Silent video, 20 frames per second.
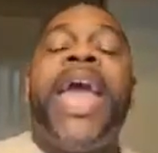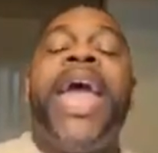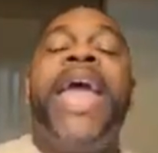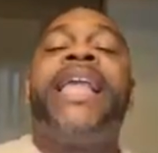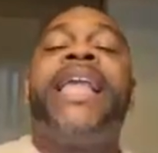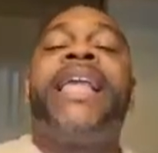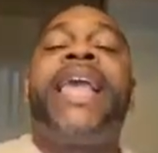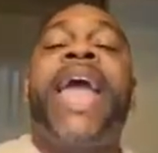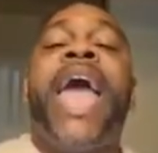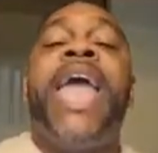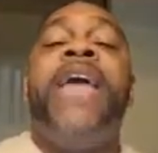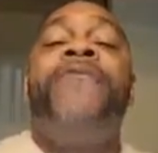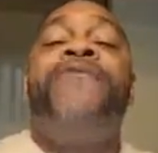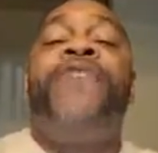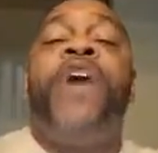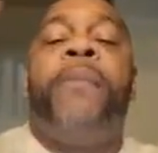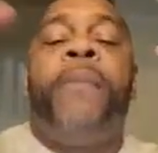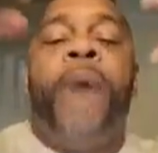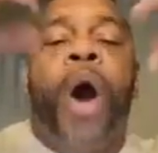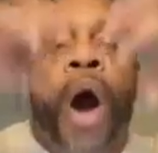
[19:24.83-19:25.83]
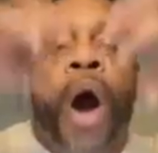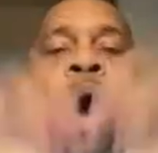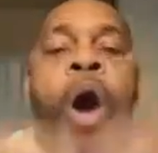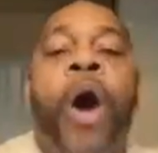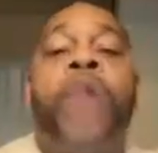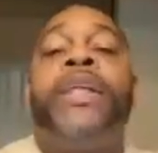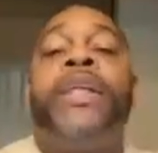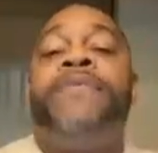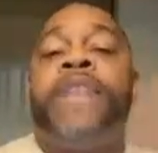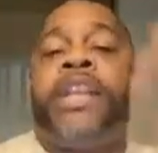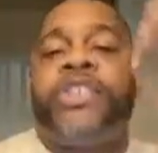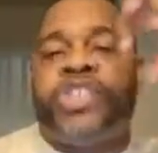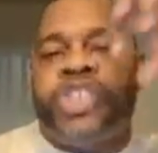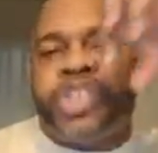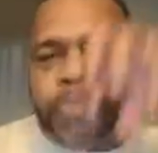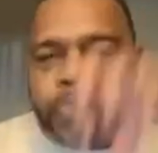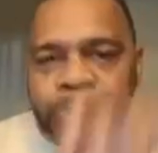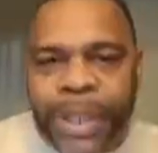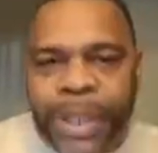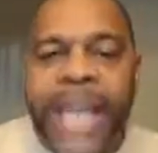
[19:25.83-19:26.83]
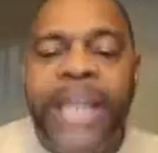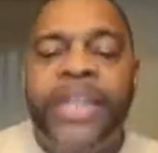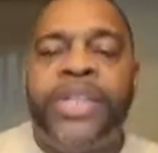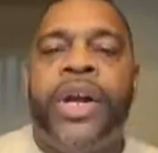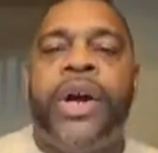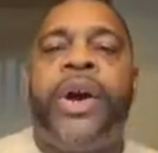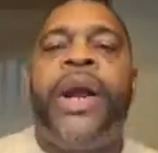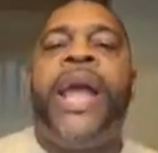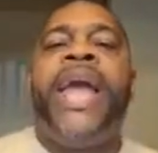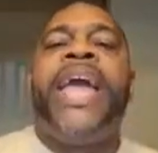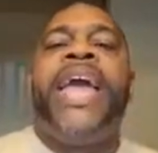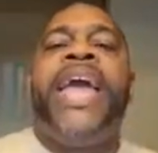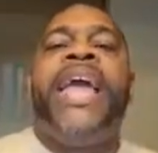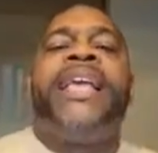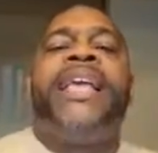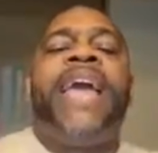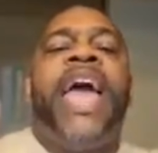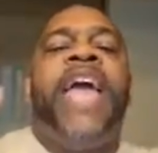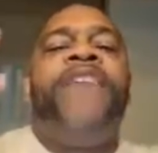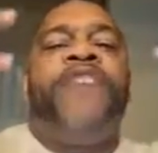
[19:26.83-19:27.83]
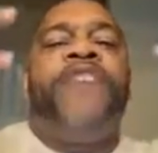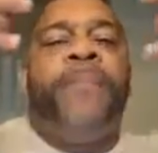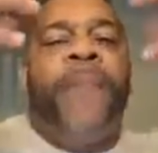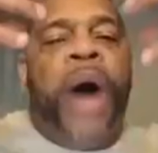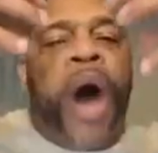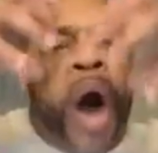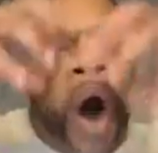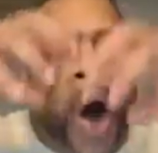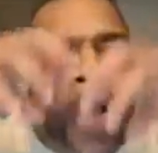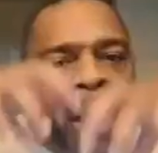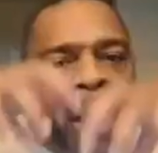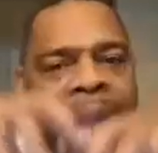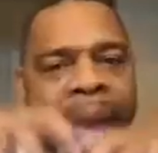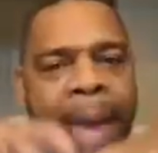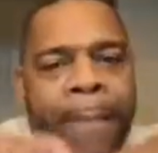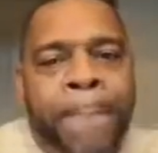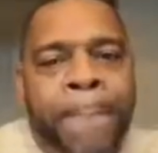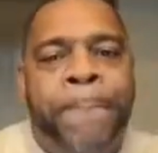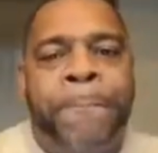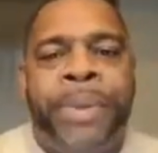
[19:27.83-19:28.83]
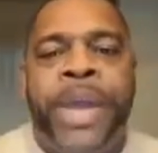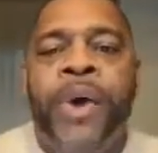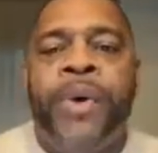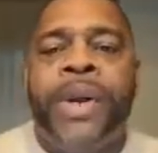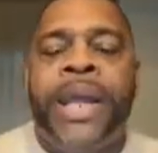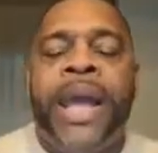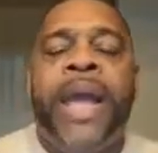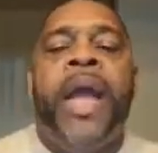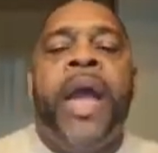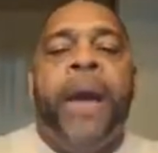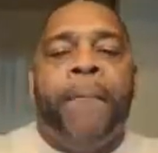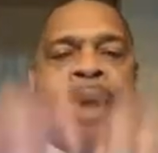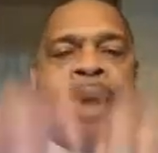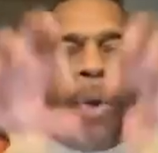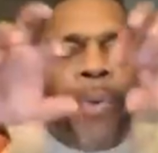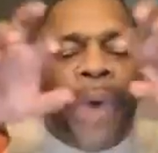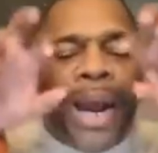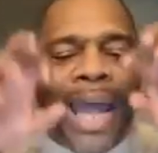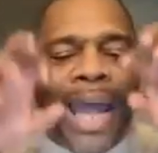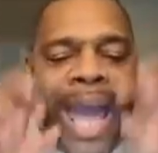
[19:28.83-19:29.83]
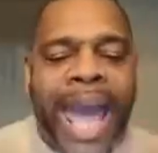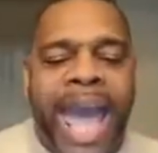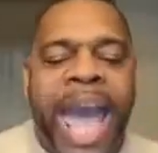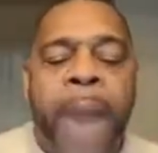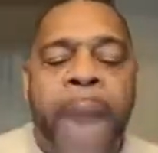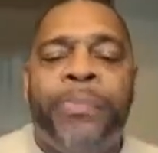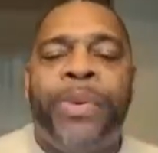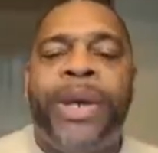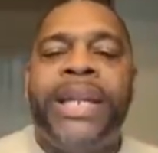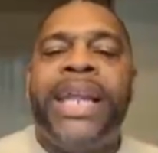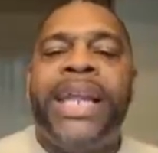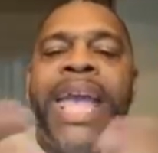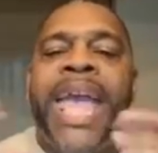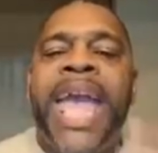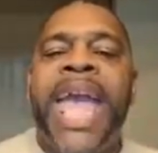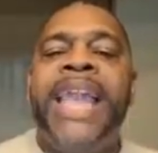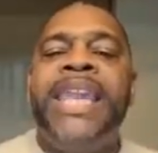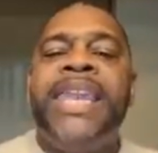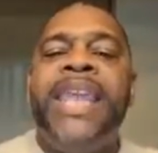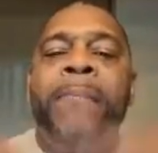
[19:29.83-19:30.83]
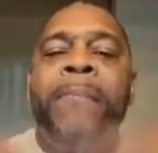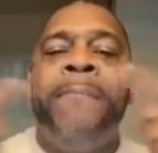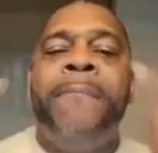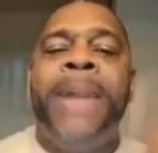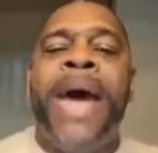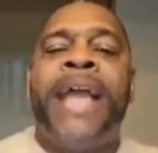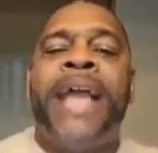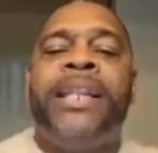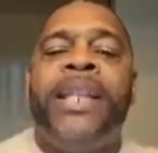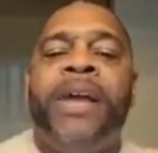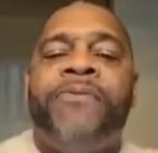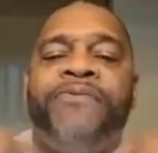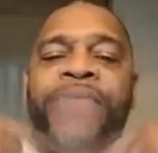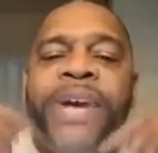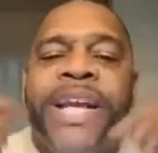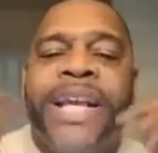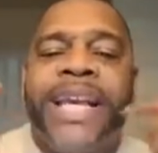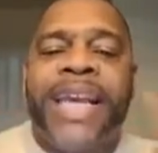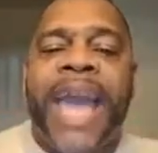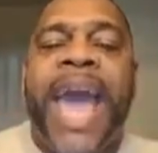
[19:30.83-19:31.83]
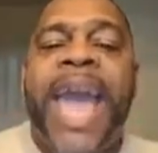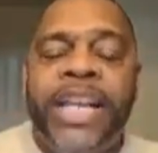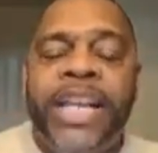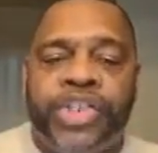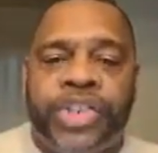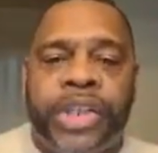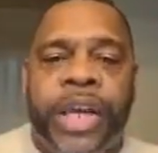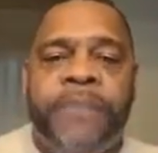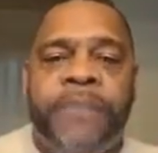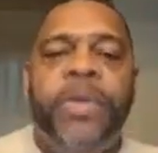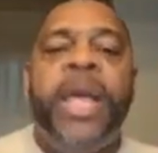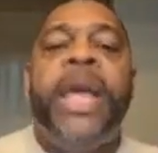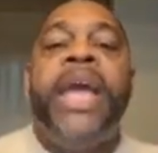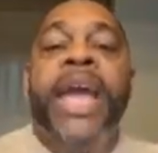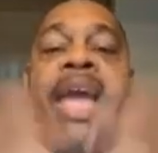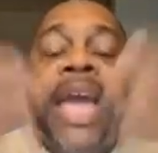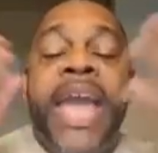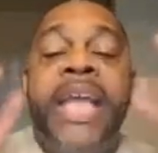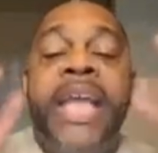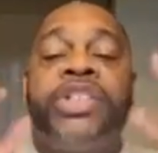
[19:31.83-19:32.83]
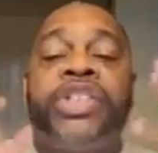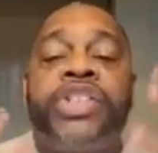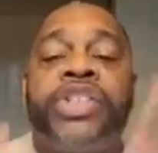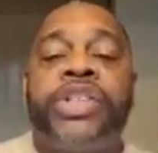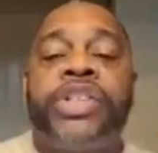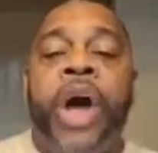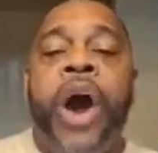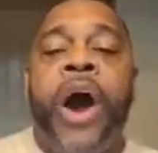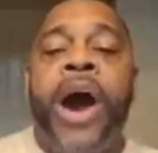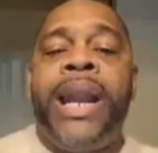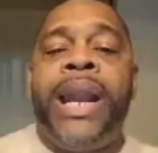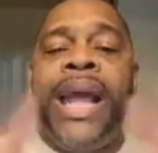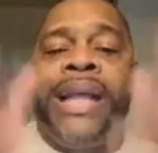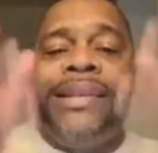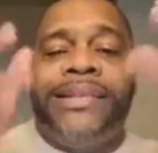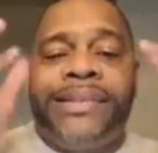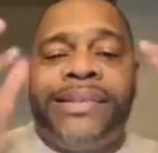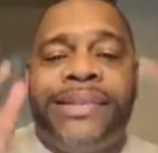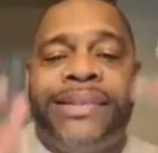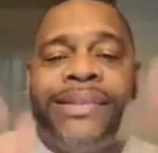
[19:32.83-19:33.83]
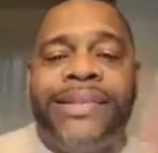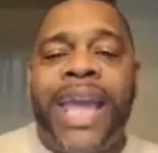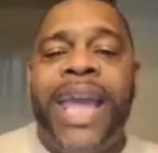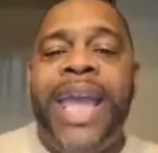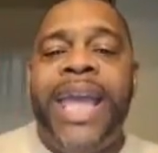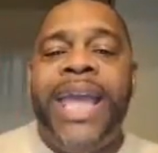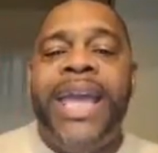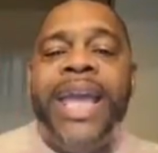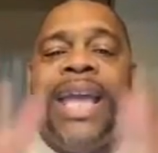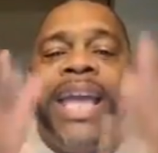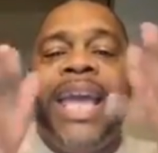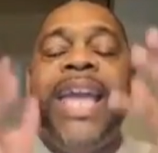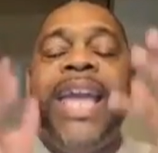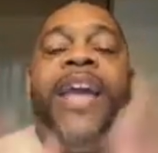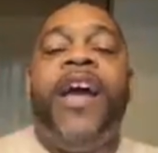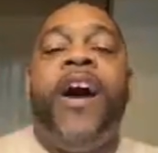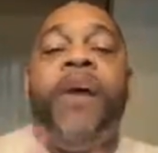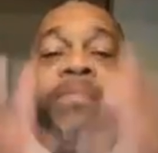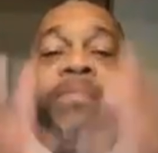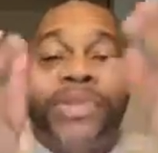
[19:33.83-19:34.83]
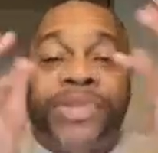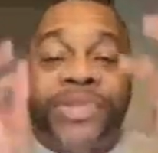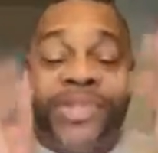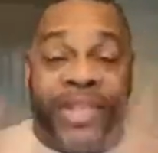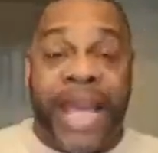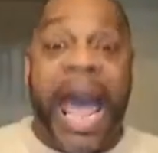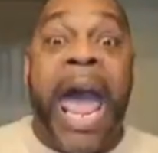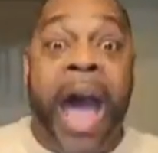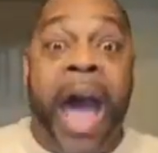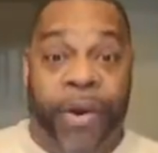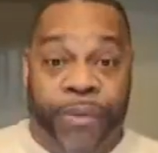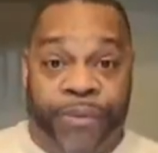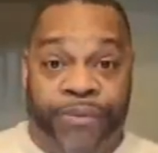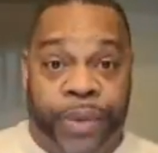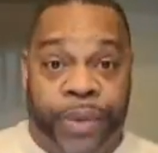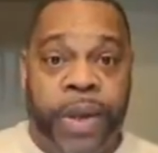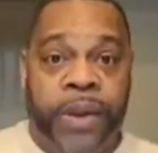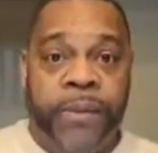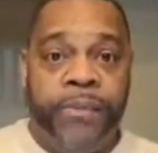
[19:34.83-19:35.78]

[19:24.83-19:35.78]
and gave him all of the splendor and gave him all of that beauty. But what happened in the magnification, he started seeing himself.